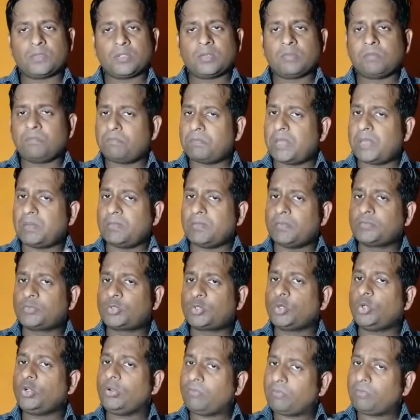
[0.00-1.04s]
Minimum
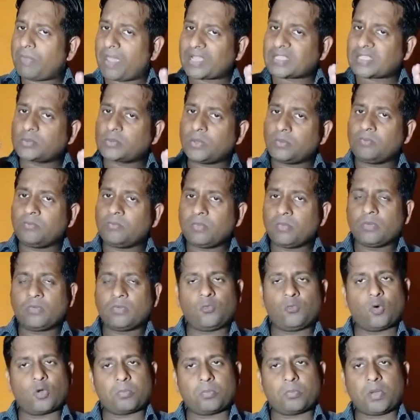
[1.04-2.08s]
2, maximum
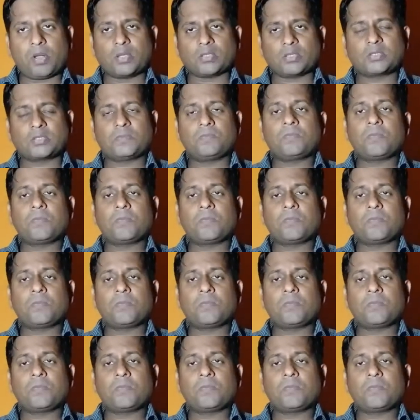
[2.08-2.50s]
4 marks.